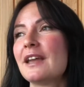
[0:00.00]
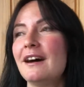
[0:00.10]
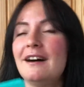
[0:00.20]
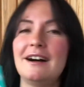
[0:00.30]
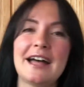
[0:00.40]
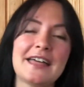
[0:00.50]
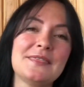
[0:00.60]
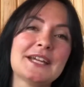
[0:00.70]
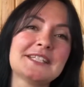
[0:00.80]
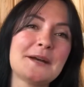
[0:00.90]
at
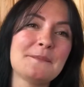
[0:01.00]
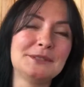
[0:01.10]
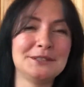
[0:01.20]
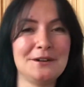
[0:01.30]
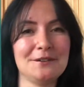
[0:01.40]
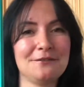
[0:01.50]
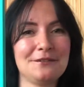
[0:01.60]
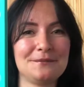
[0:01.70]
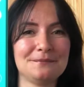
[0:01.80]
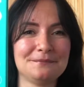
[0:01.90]
the example of
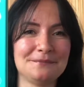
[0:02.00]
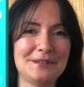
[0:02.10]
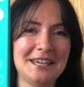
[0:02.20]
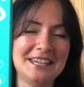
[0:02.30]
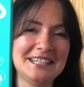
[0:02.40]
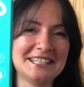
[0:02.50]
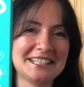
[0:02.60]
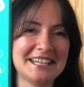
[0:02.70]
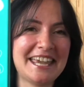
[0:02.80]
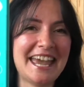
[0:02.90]
his
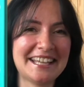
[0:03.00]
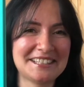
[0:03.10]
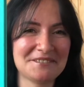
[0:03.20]
cat.